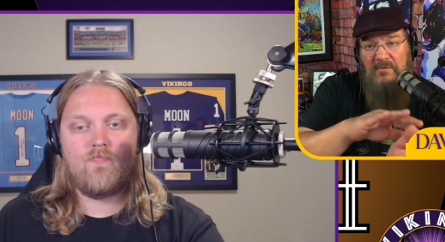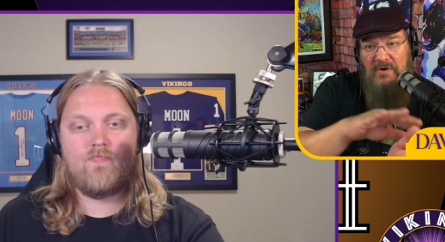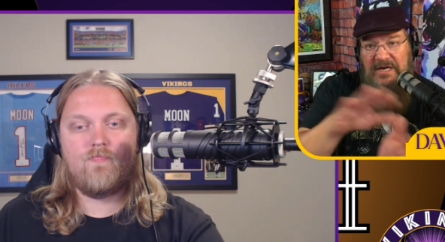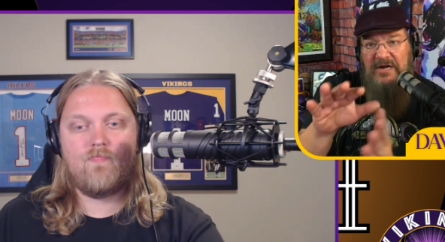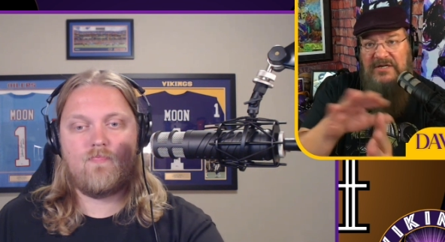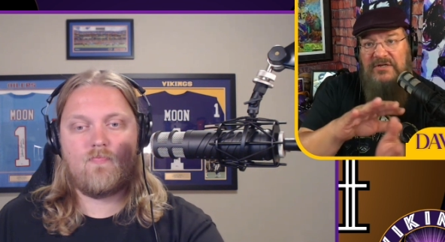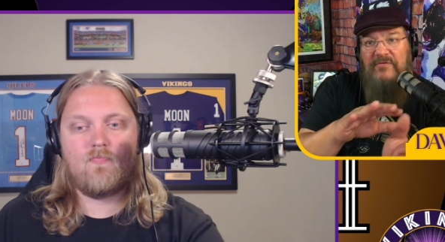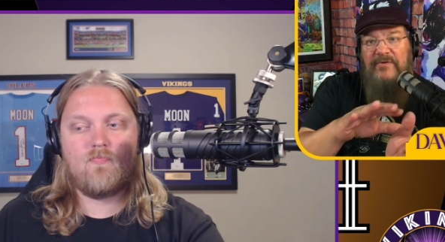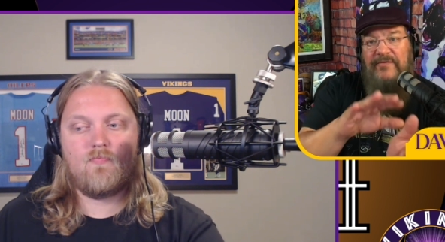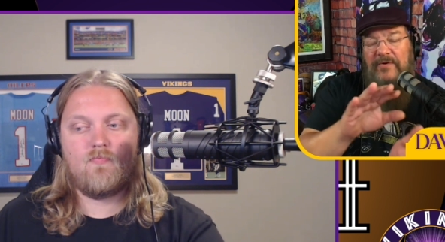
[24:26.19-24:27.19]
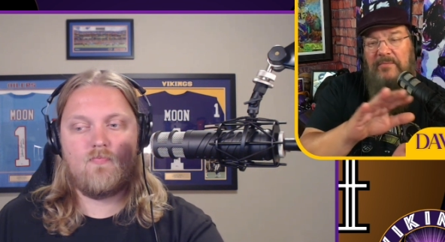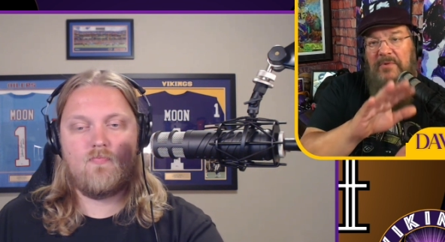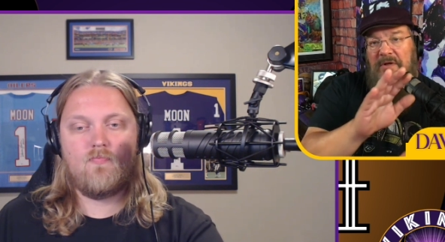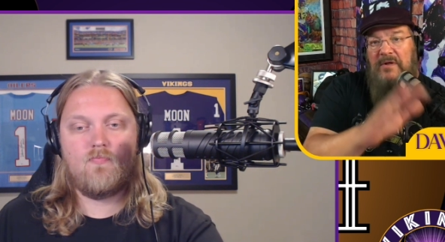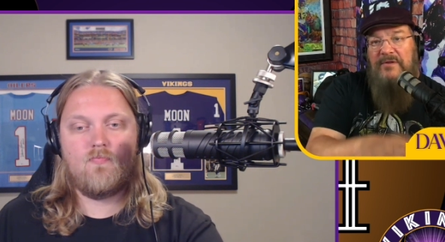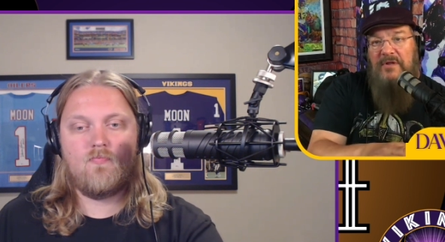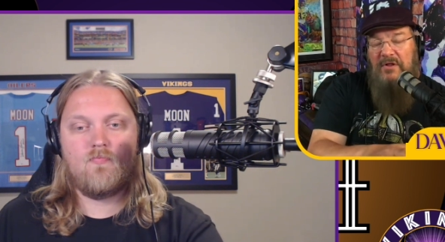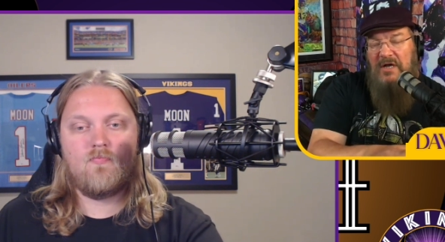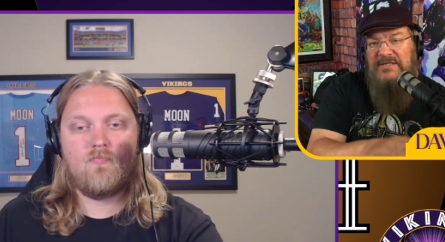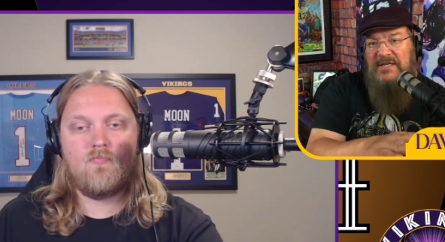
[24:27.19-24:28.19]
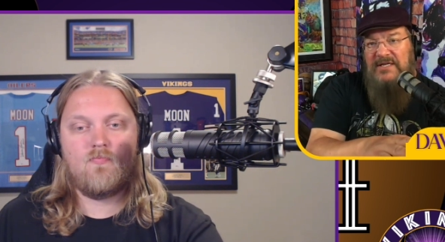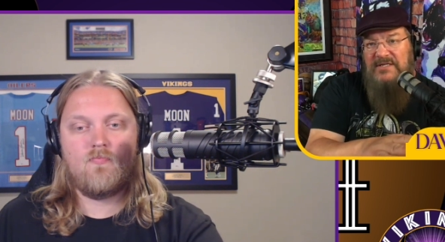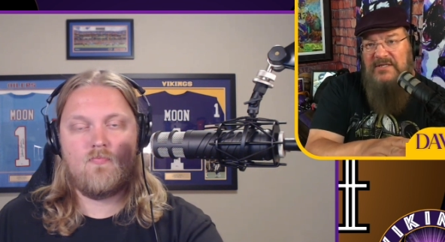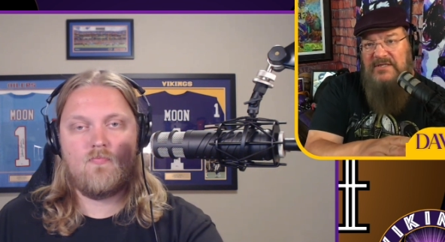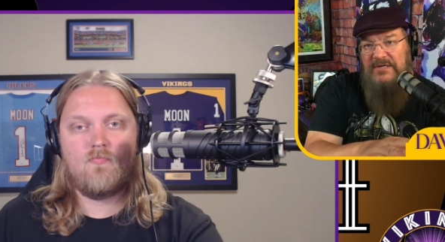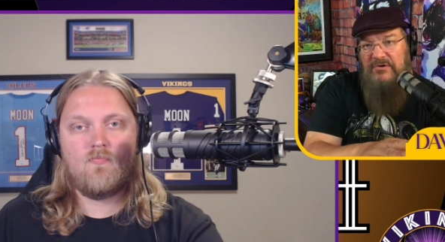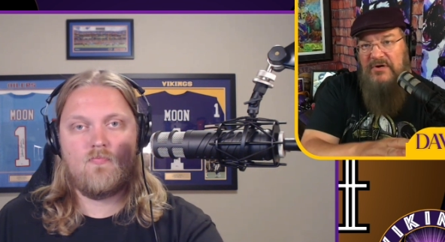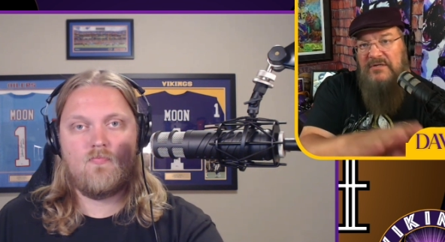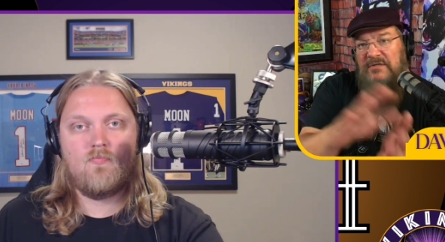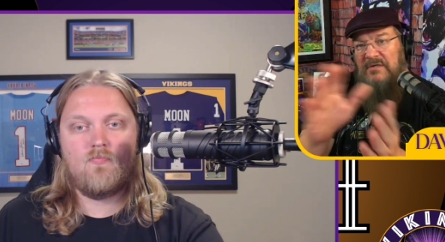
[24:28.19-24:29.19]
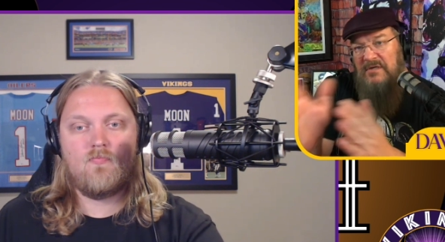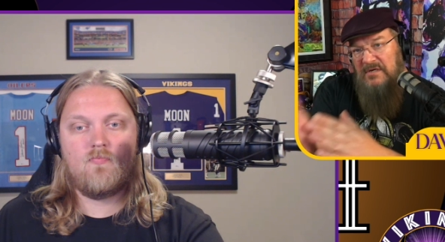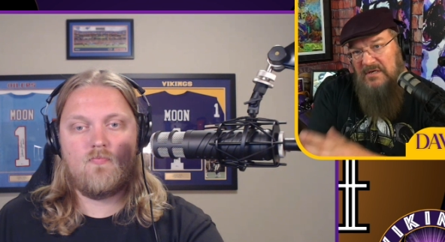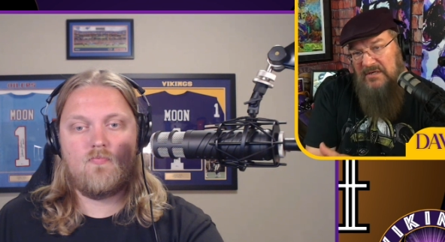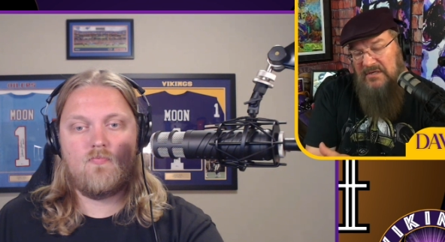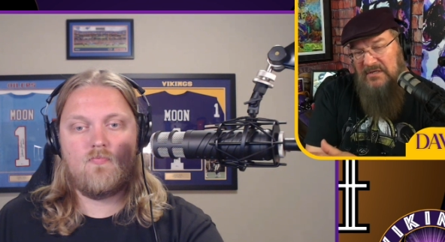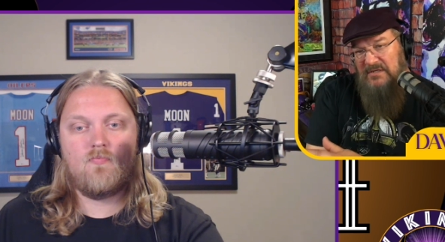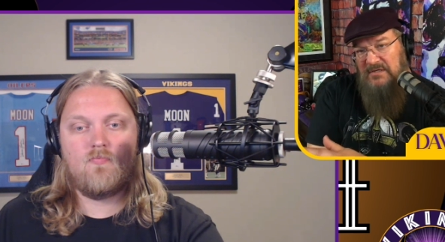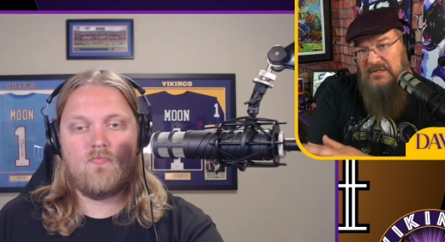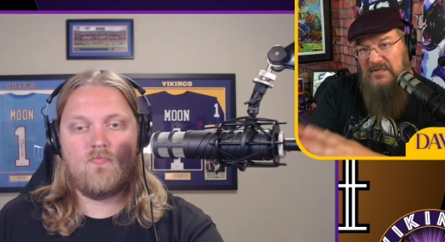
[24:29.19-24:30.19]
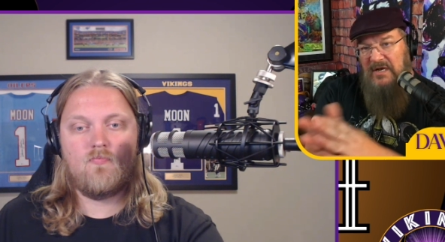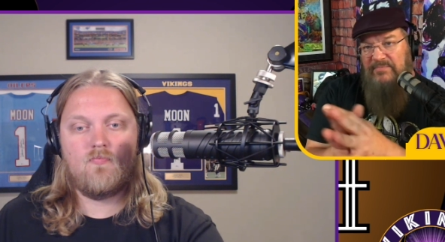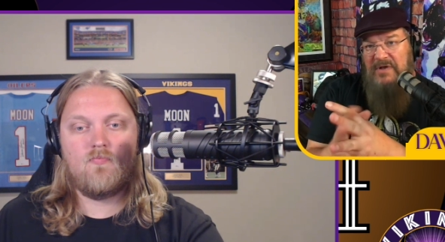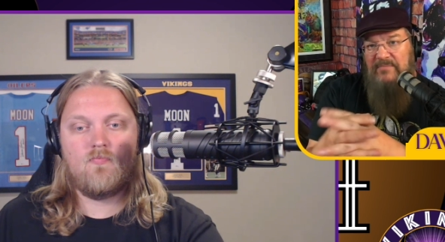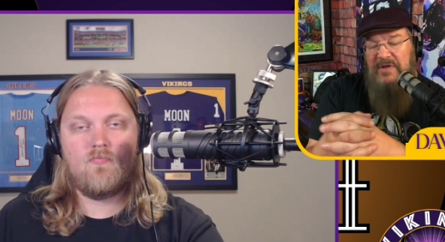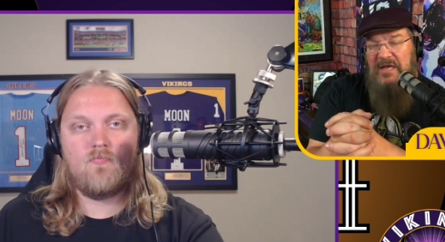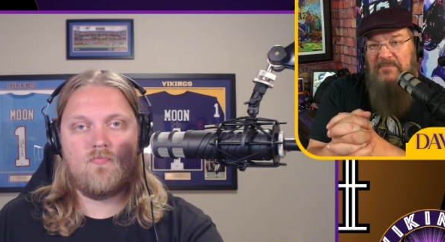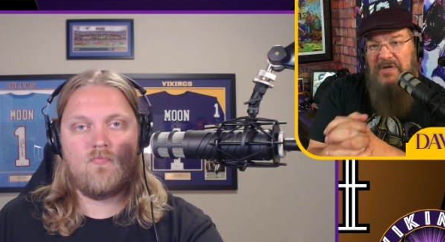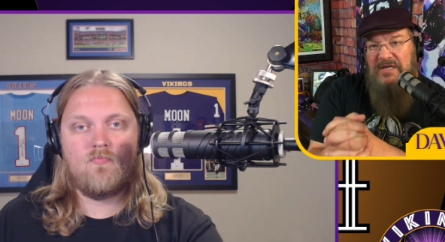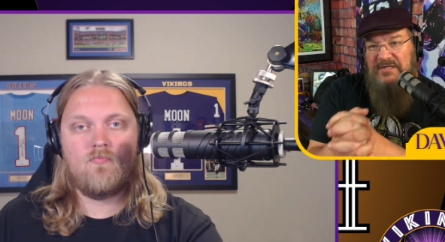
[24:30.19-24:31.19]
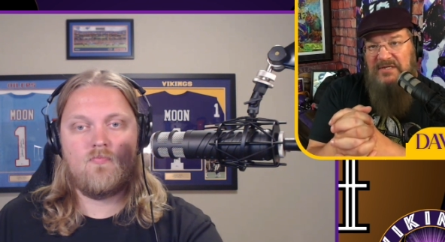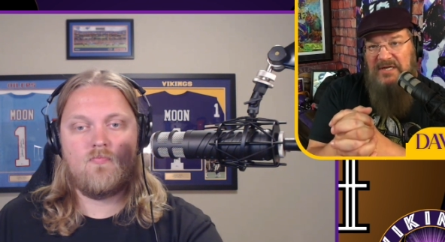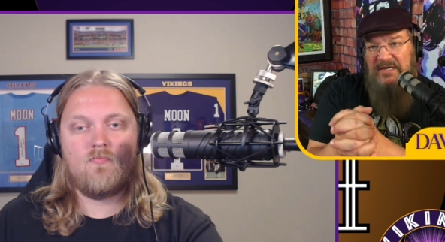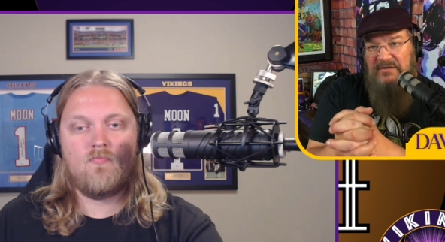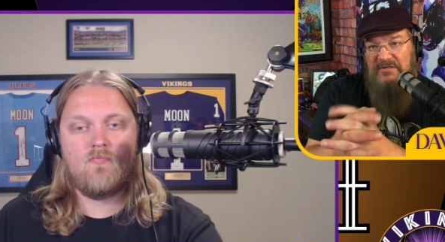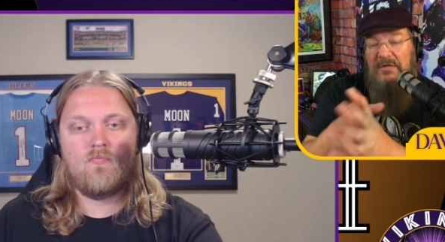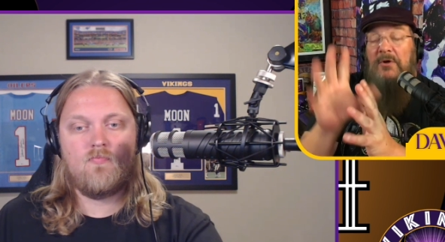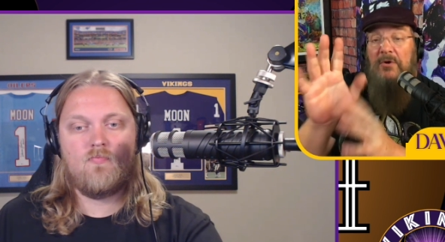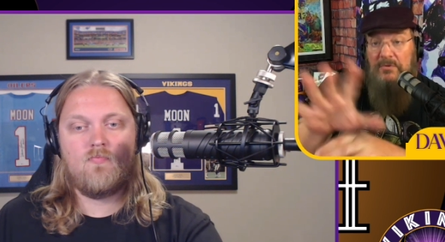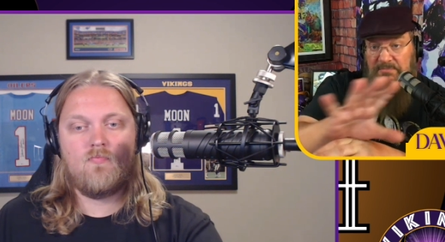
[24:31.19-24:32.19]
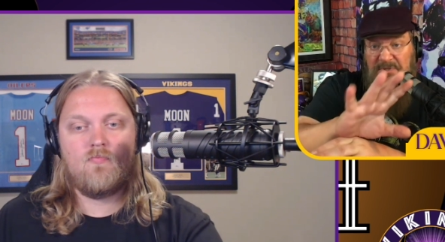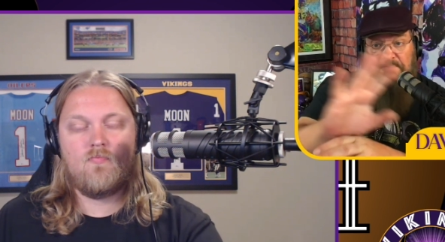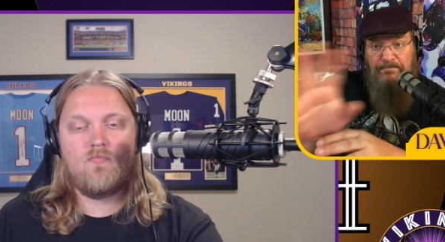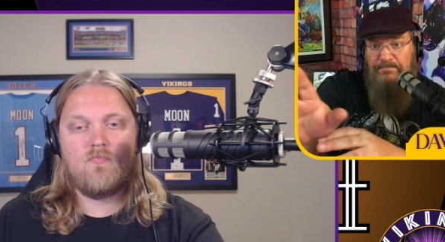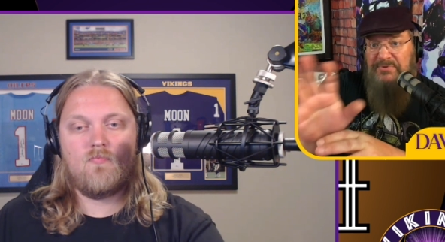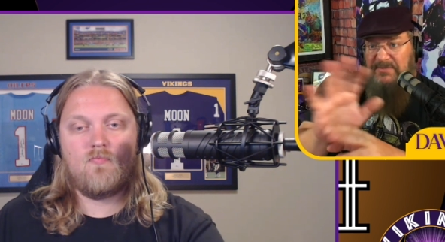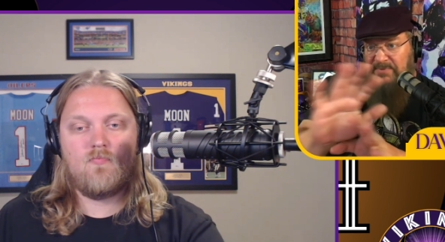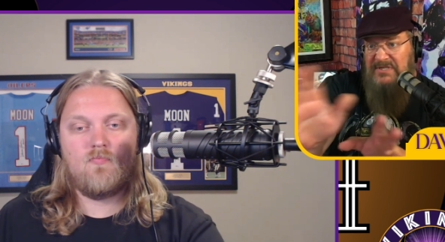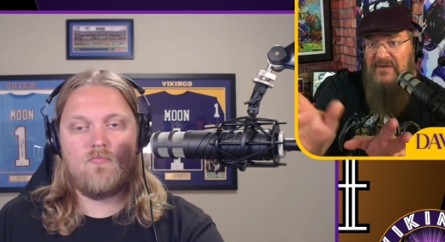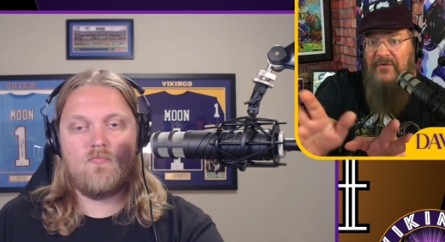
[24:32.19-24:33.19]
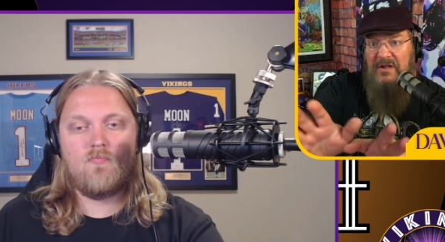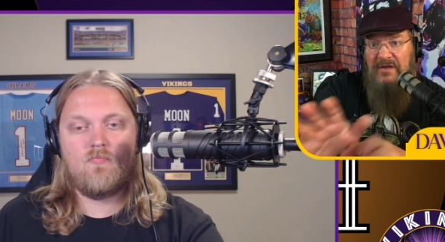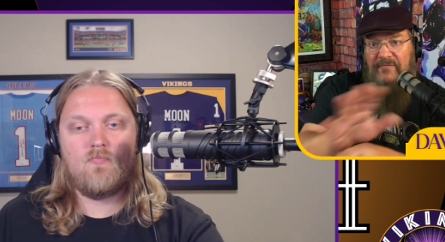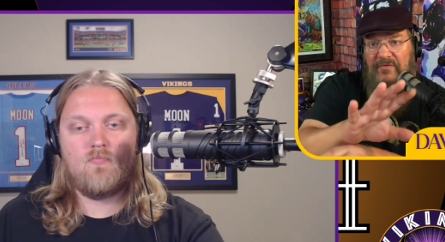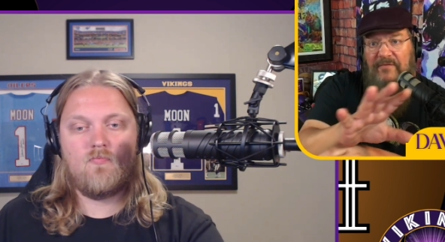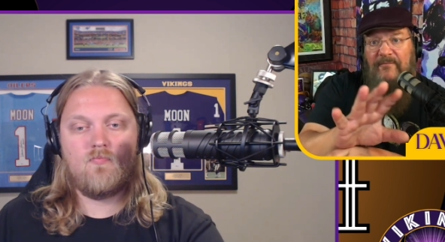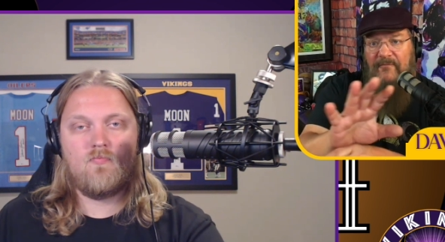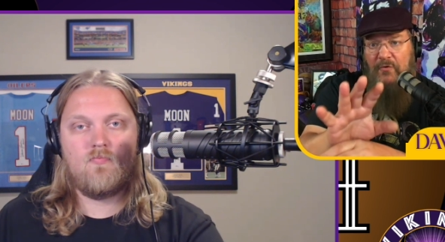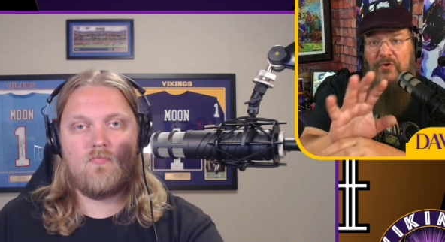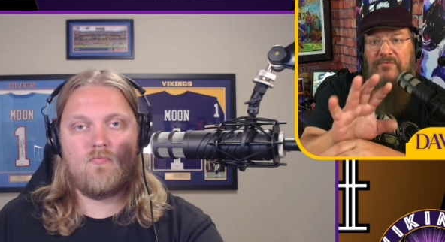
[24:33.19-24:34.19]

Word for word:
Speaker 1: What carries over from the loss against the Seahawks, to the upcoming game against the Titans, specifically for the for